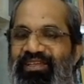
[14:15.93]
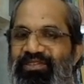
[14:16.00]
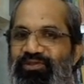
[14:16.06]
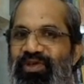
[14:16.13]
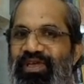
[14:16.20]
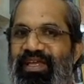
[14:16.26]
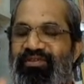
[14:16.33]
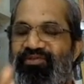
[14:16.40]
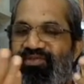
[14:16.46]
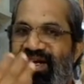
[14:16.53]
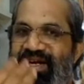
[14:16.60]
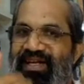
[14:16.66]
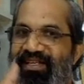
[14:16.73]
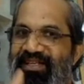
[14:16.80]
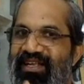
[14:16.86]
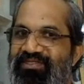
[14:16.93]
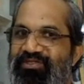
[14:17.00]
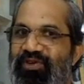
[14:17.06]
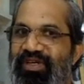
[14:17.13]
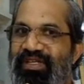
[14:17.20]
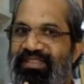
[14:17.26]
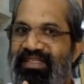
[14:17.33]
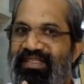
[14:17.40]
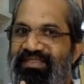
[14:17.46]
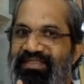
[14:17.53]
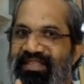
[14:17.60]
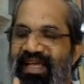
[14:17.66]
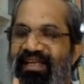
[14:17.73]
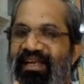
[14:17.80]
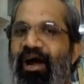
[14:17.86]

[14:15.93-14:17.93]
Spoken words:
So inwardly it has got a sense, and